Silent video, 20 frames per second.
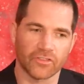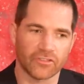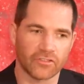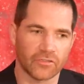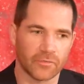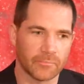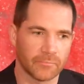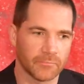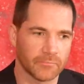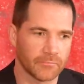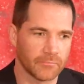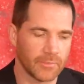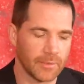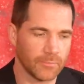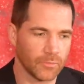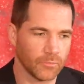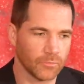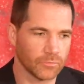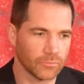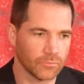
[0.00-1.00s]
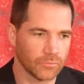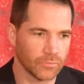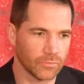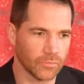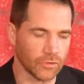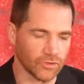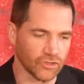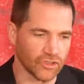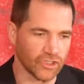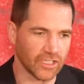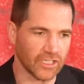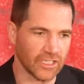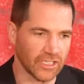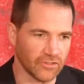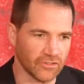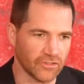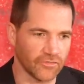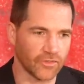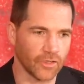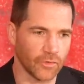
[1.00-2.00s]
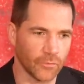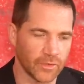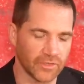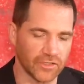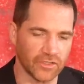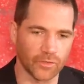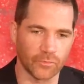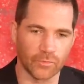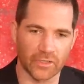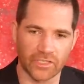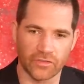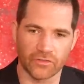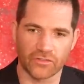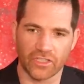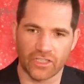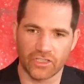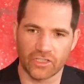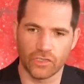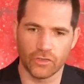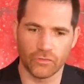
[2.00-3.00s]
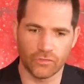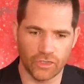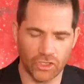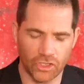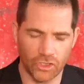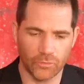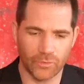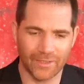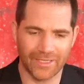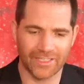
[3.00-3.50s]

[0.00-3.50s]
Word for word: because I remember watching an interview with you where you said you knew